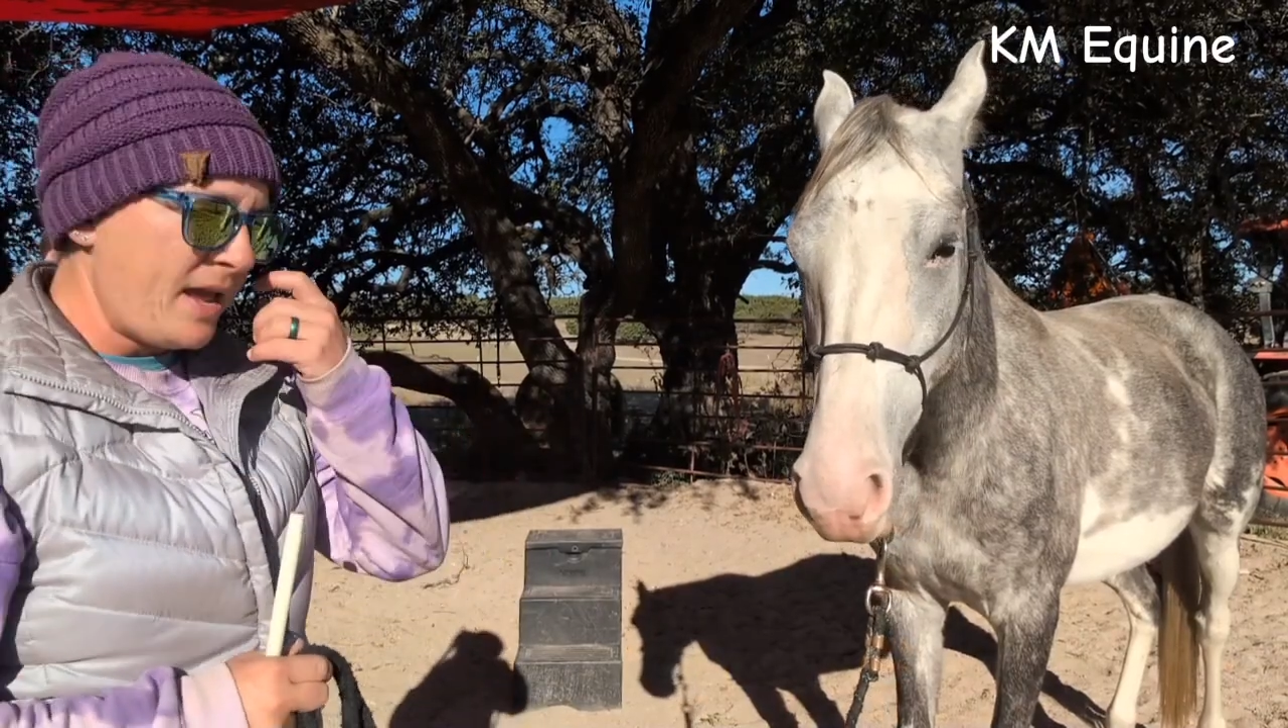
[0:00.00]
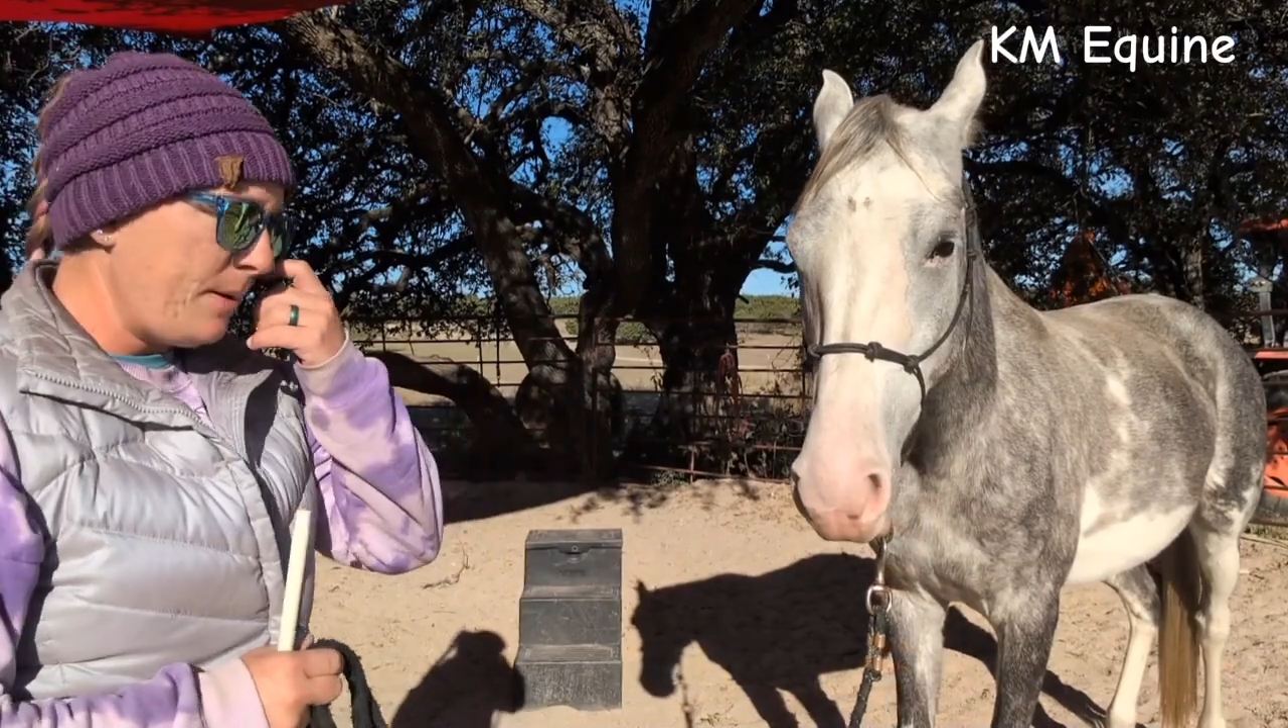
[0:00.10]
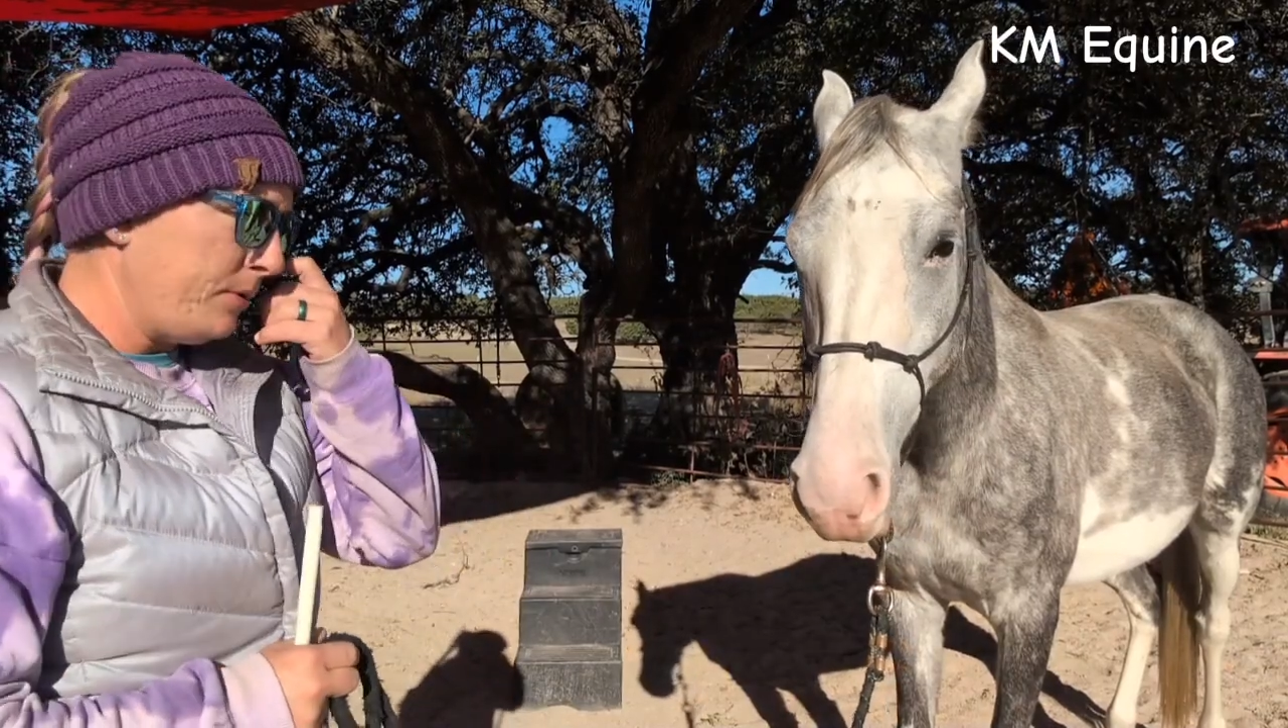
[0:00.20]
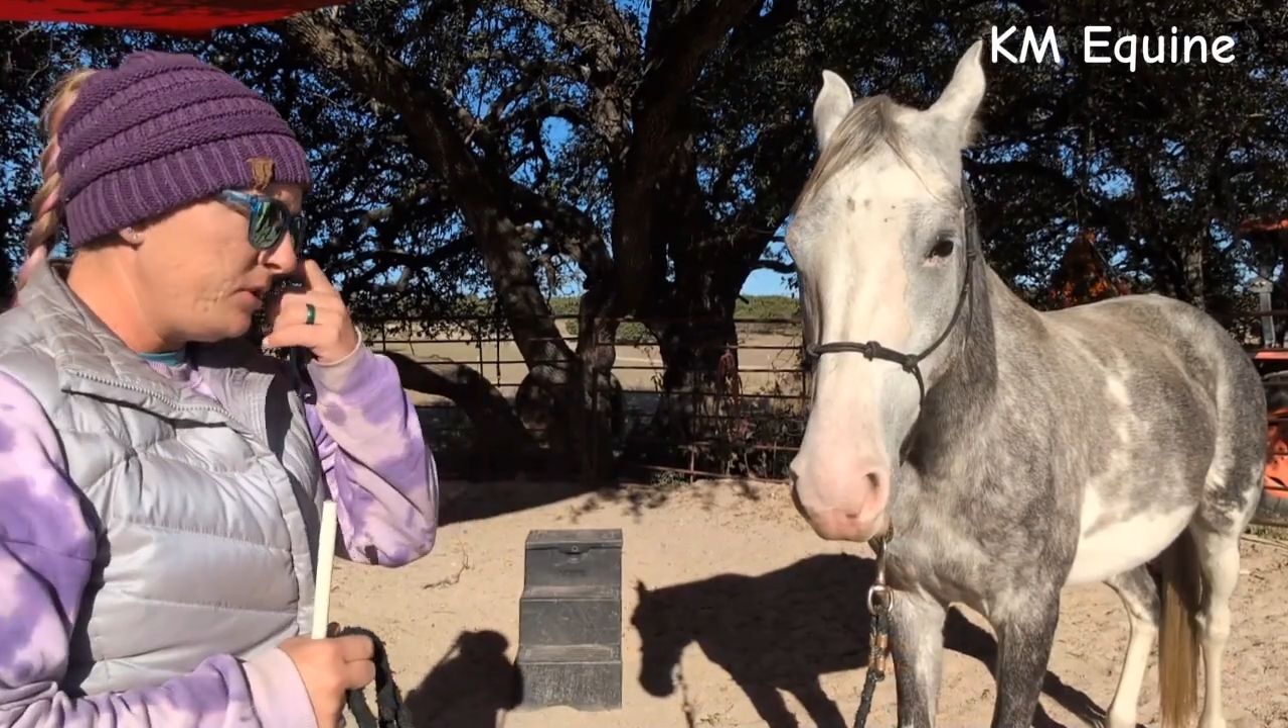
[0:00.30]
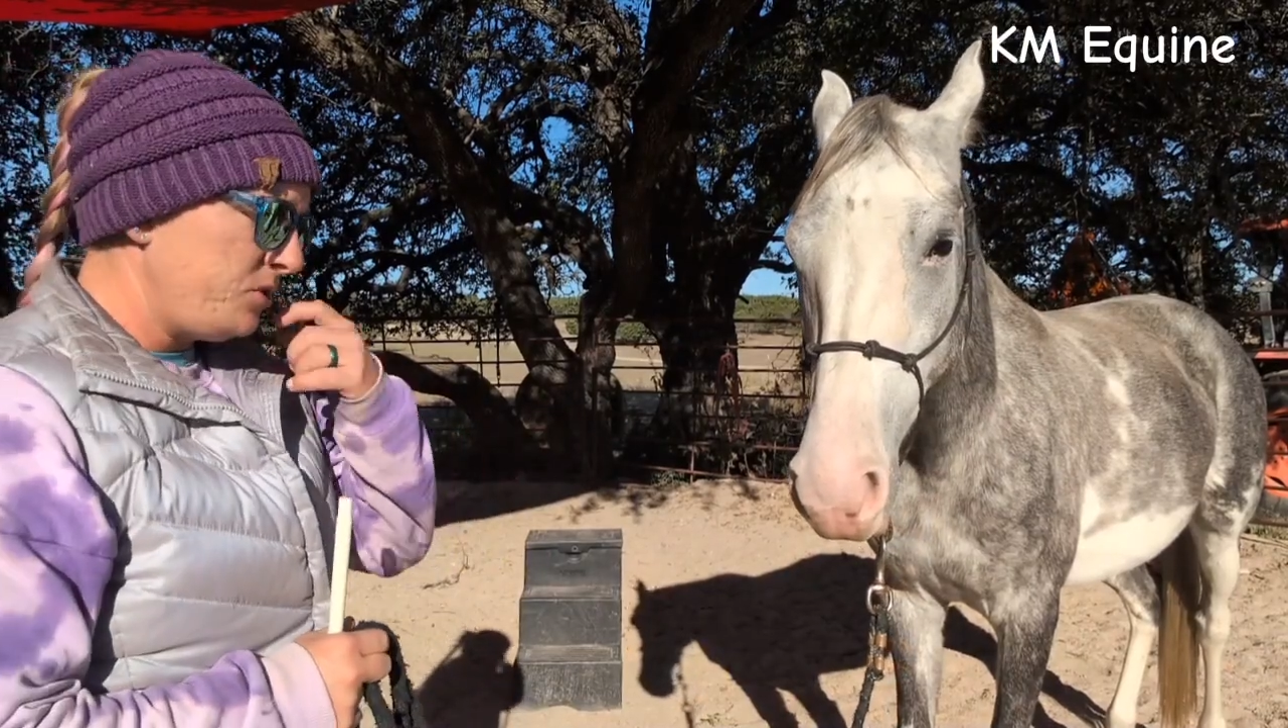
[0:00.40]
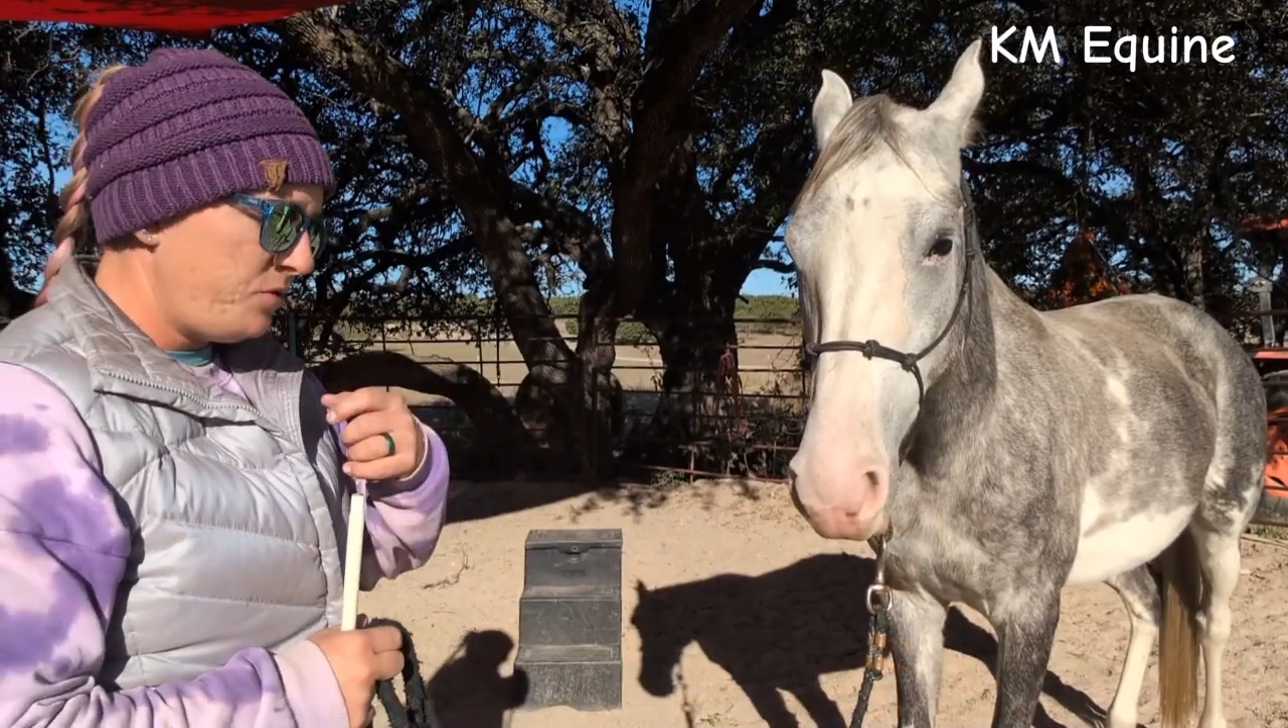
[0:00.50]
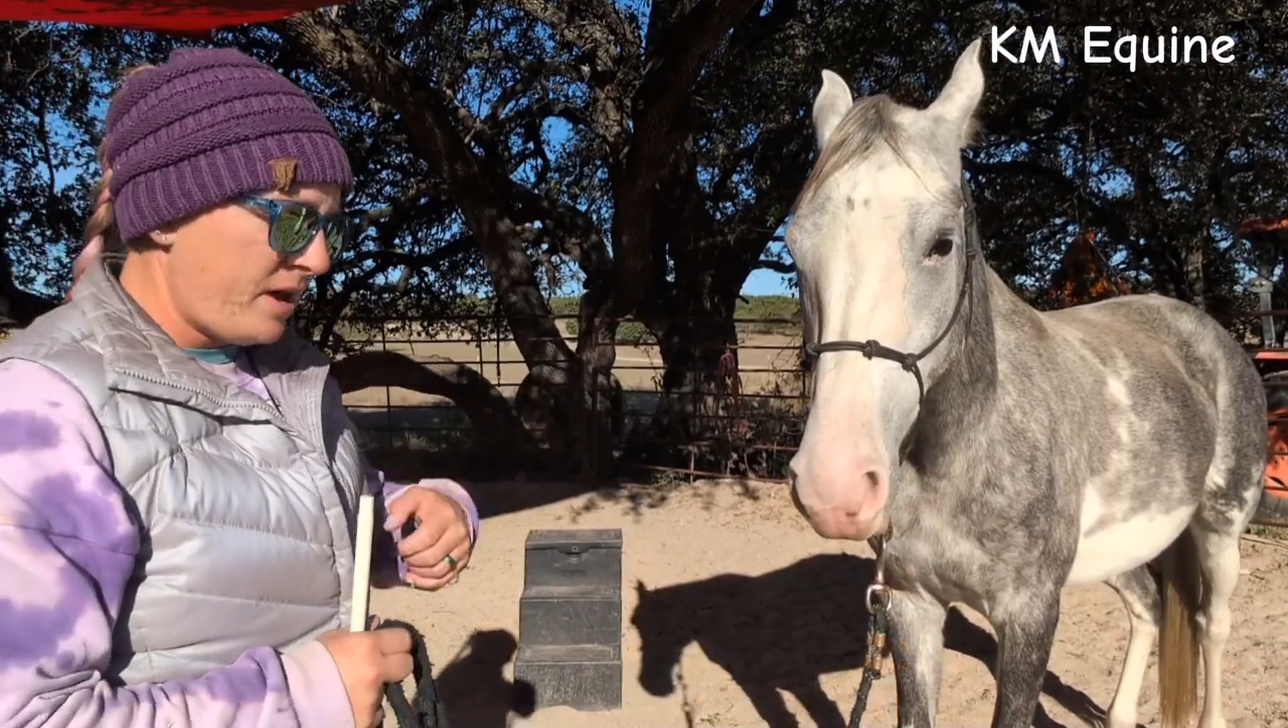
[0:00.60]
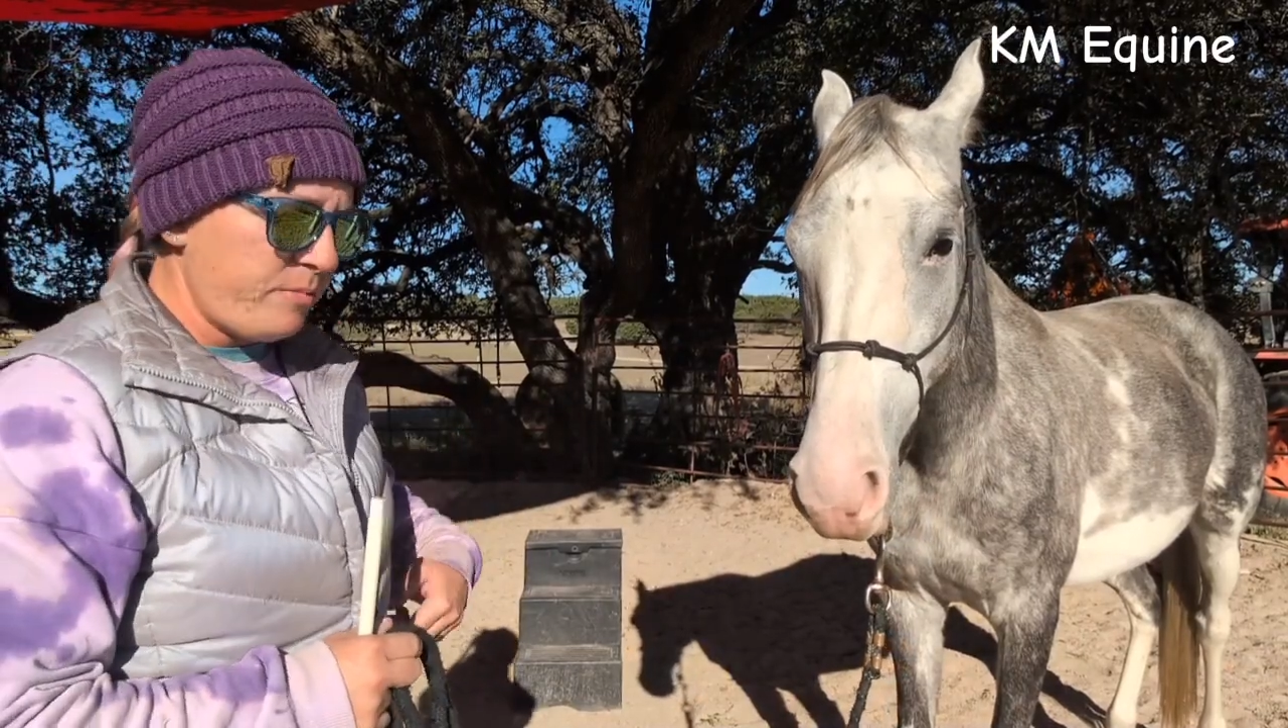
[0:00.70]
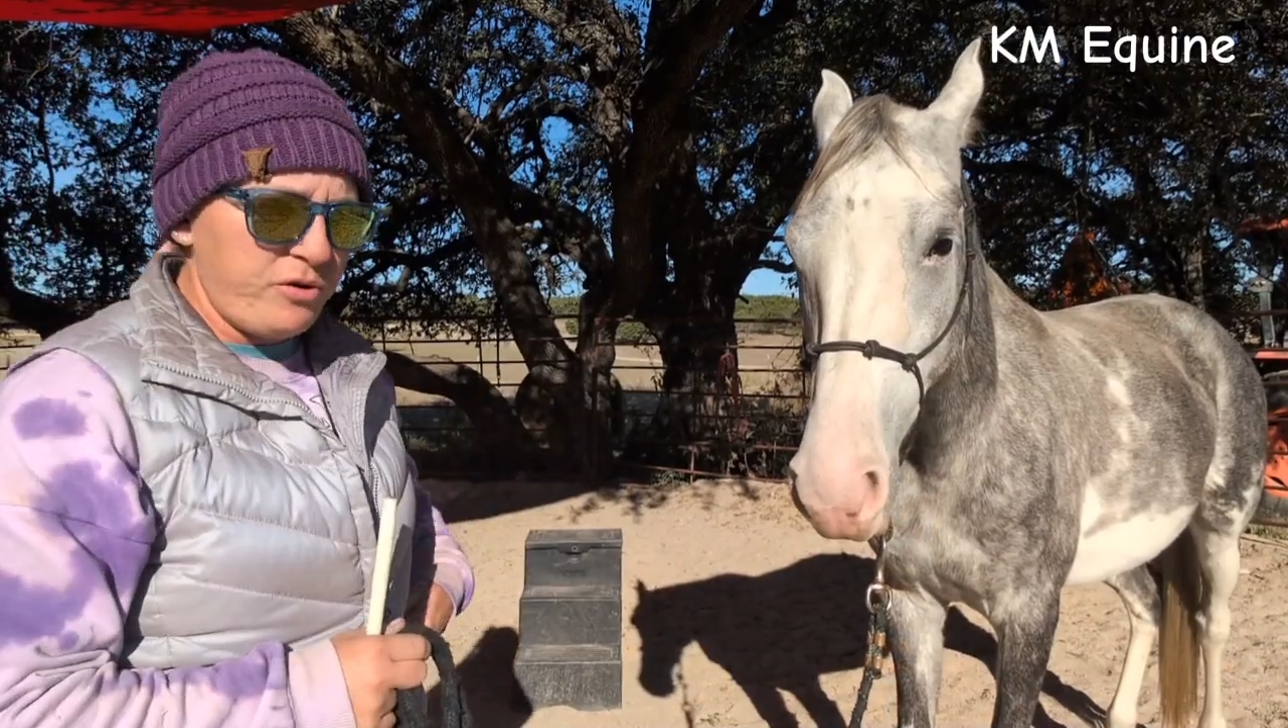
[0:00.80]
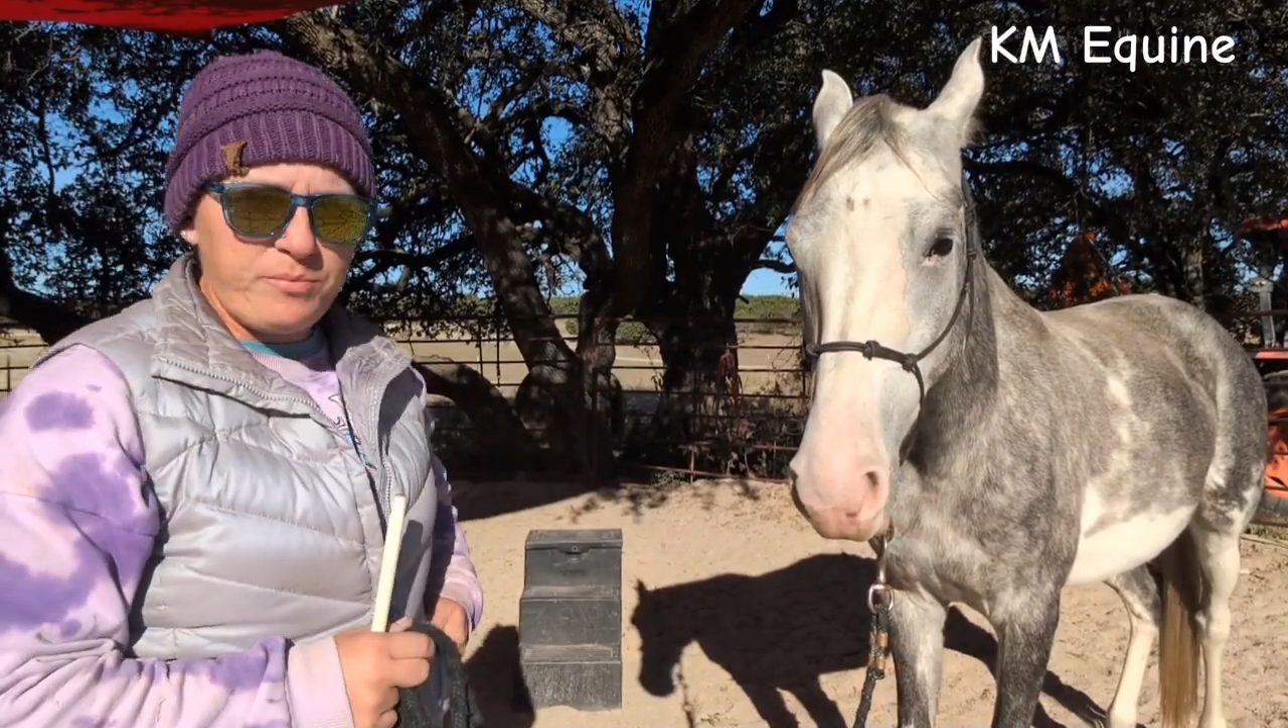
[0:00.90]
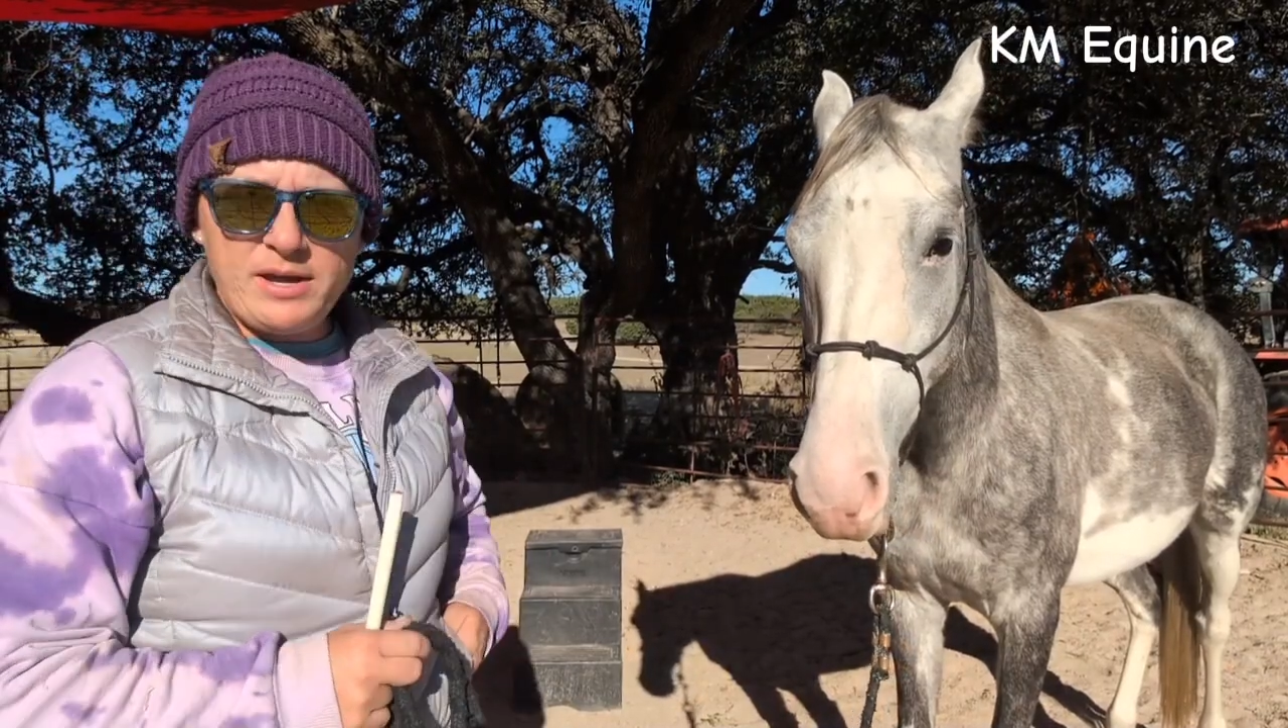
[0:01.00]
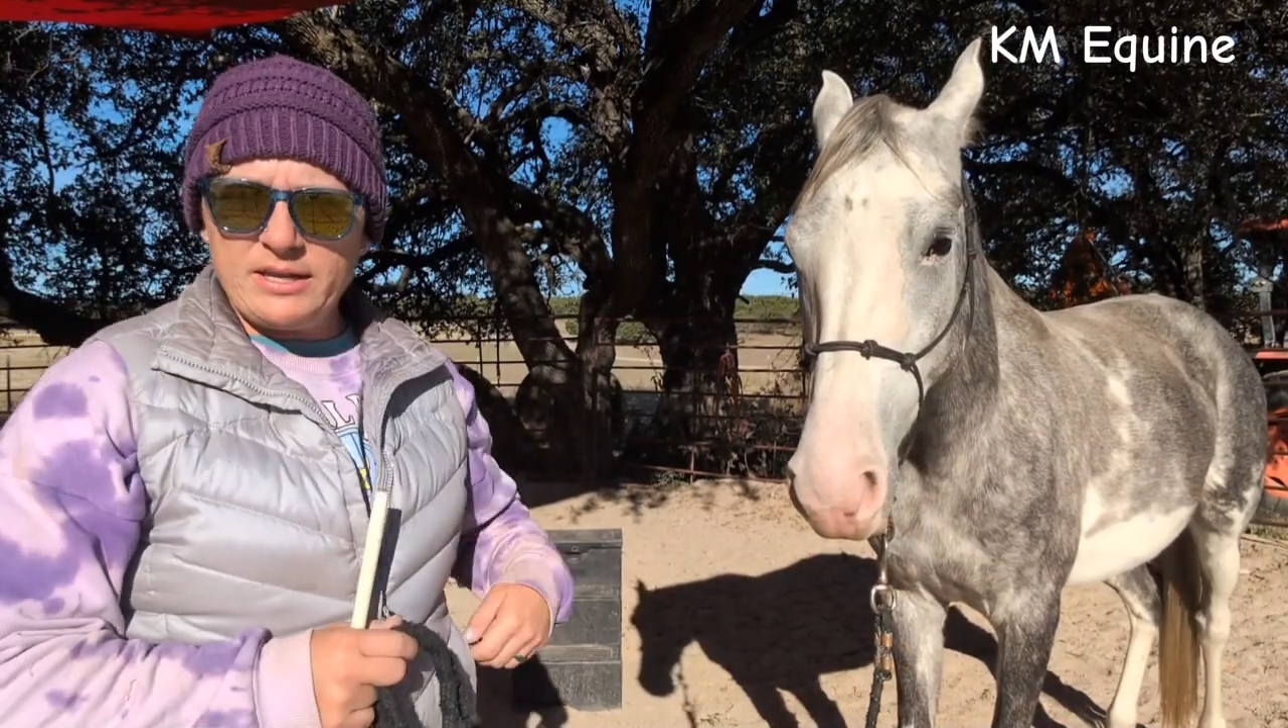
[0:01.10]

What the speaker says: able to do that movement,